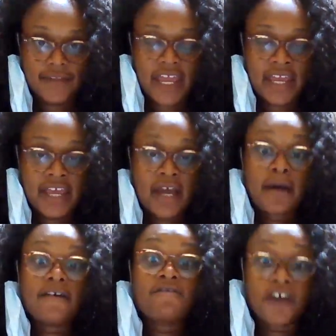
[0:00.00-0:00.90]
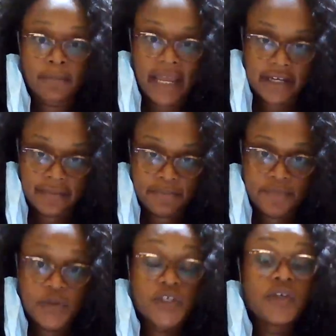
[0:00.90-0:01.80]
Okay, verbatim.
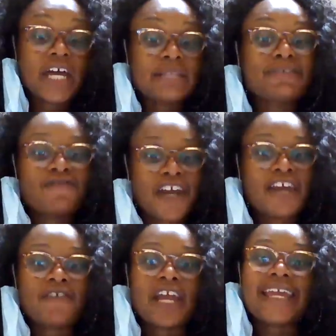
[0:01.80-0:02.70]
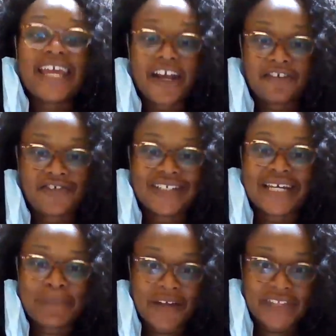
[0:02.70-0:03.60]
So you have to be very, very careful
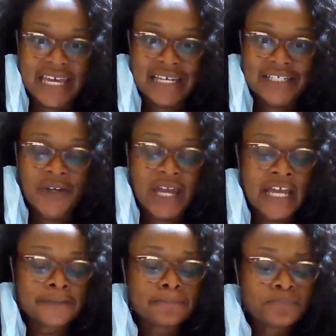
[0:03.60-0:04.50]
about that. Okay.